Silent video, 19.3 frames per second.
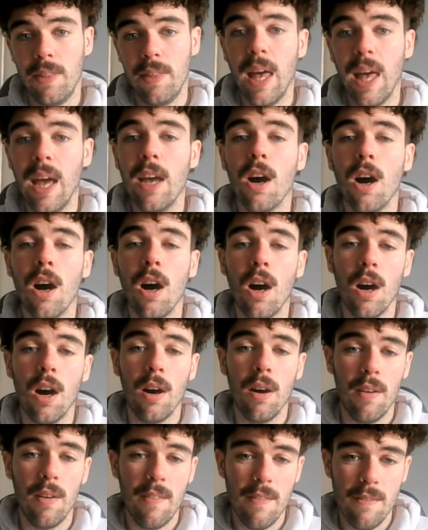They
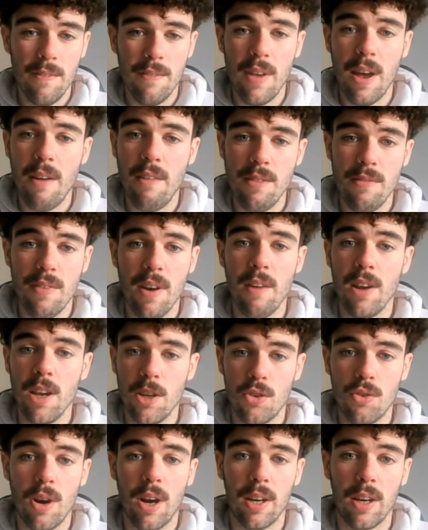are very, very
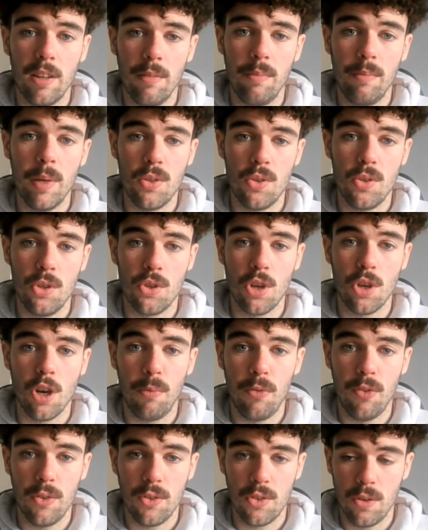attractive business
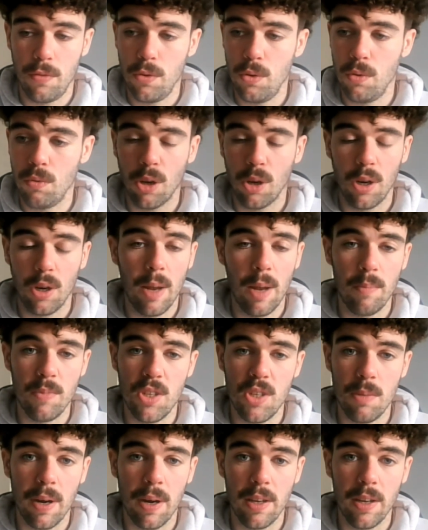offers if you've got an
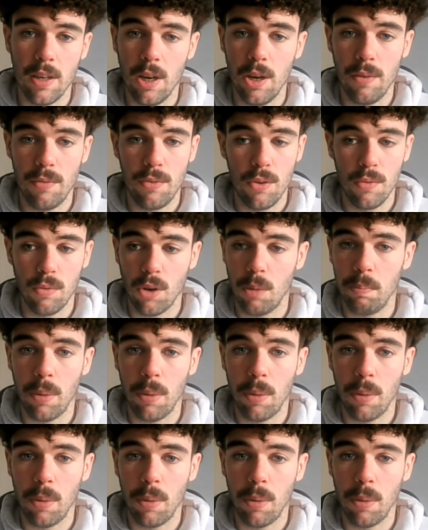empty bag, you know, if you've got a